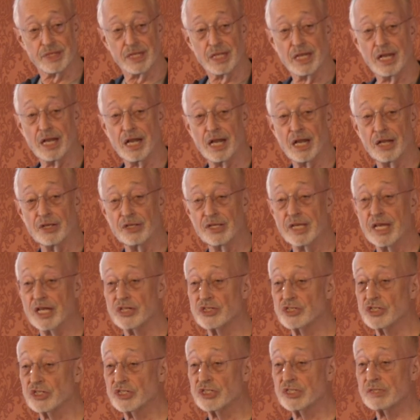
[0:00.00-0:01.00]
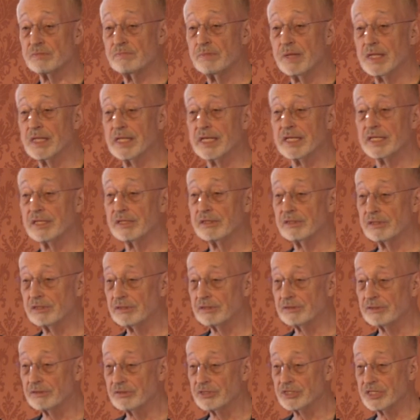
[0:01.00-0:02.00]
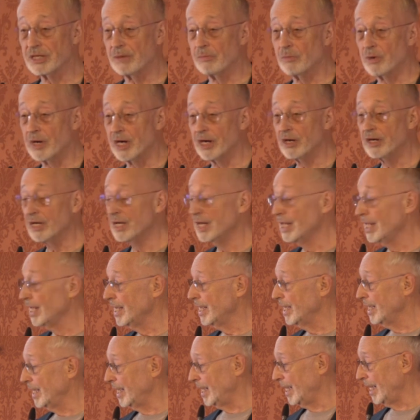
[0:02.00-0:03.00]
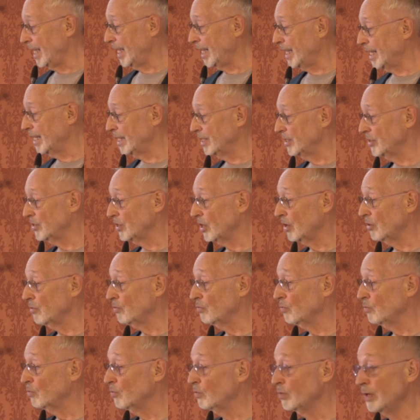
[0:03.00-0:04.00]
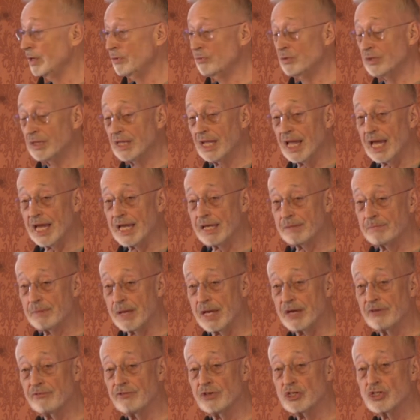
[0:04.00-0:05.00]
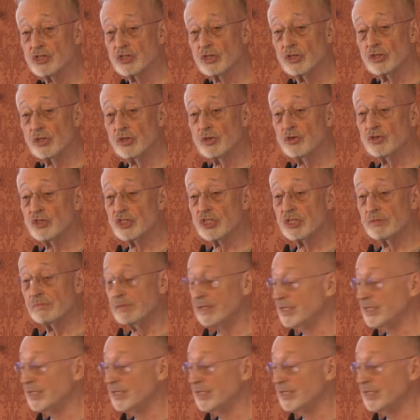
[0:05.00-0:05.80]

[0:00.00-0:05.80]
You can't just spill it somewhere. And we would like beneficial use to be